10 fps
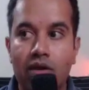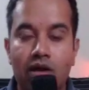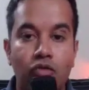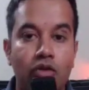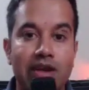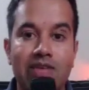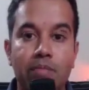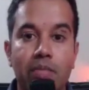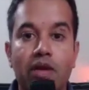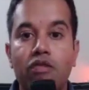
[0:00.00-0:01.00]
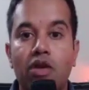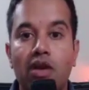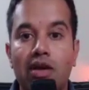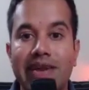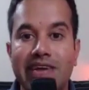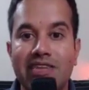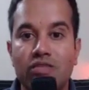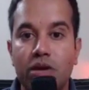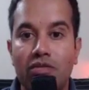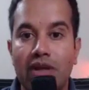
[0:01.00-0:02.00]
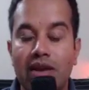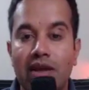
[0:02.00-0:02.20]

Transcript: For example, if your learning is between,